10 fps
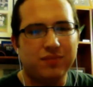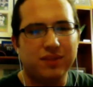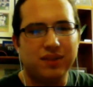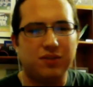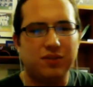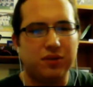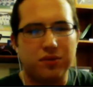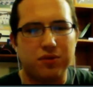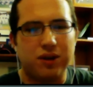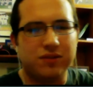Unless you want to throw
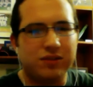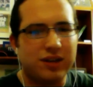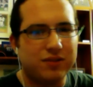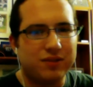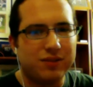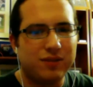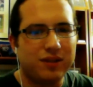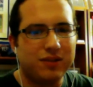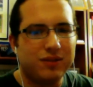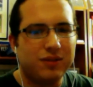in Razzle Dazzle, that'd be
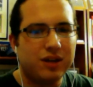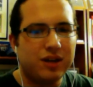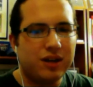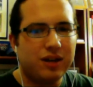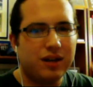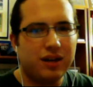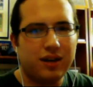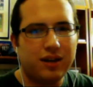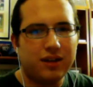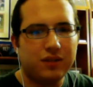fine too.
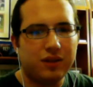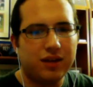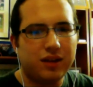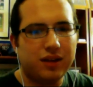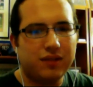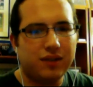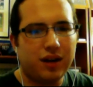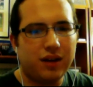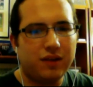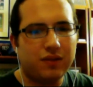So yeah, thanks
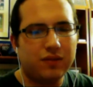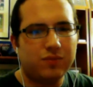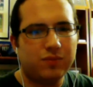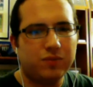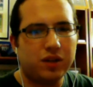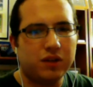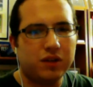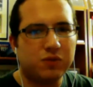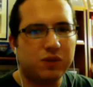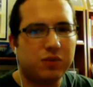guys. See you
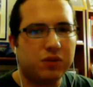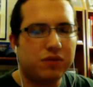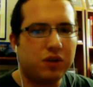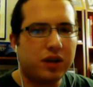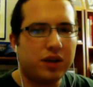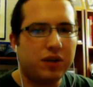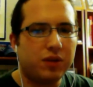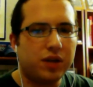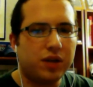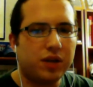next week with the full audio
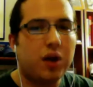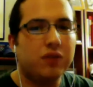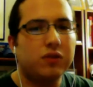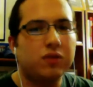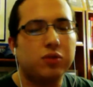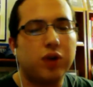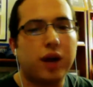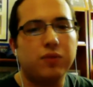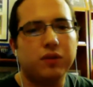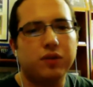recap. Oh, also
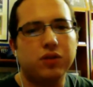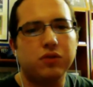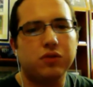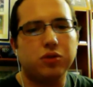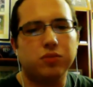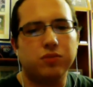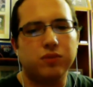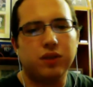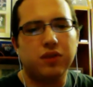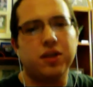subscribe to us on YouTube.
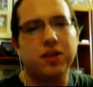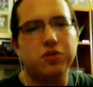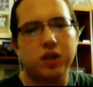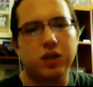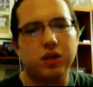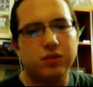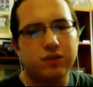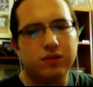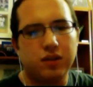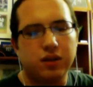Then you can
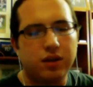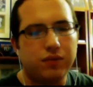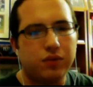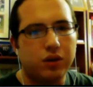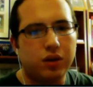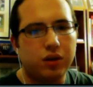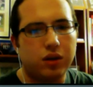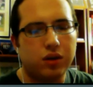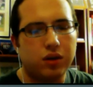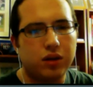see if we're
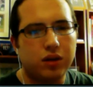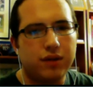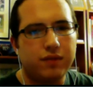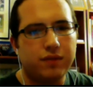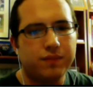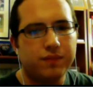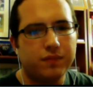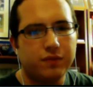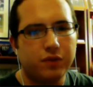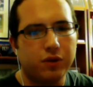gonna go live
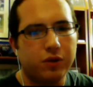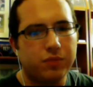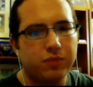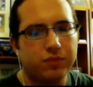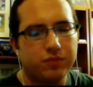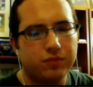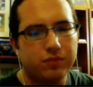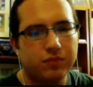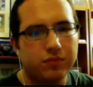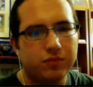for
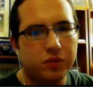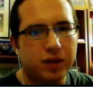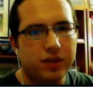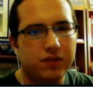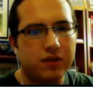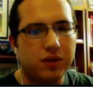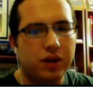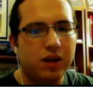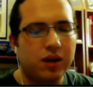new podcasts. Okay.